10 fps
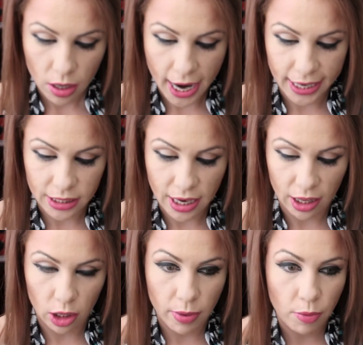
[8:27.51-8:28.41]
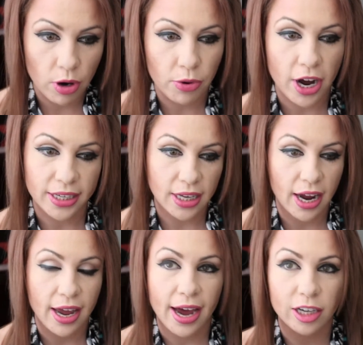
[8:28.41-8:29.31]
I just take a little bit more product, and
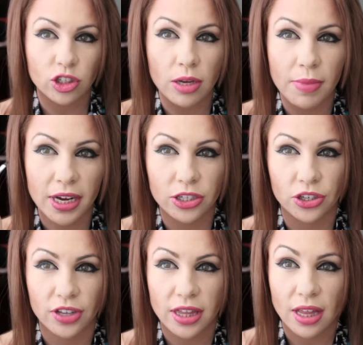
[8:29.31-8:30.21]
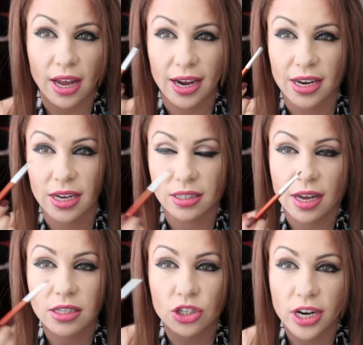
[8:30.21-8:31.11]
I actually make sure that the line is
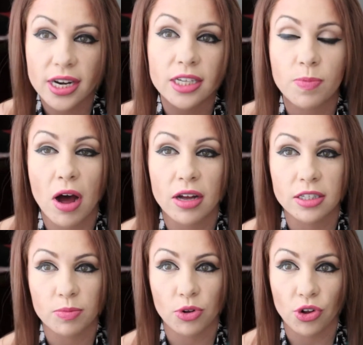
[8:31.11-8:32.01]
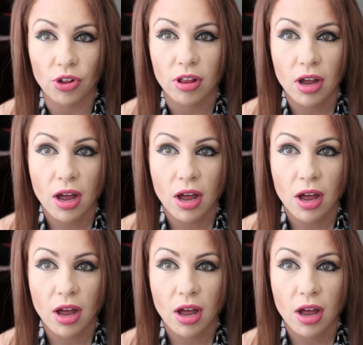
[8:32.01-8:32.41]
as straight as possible,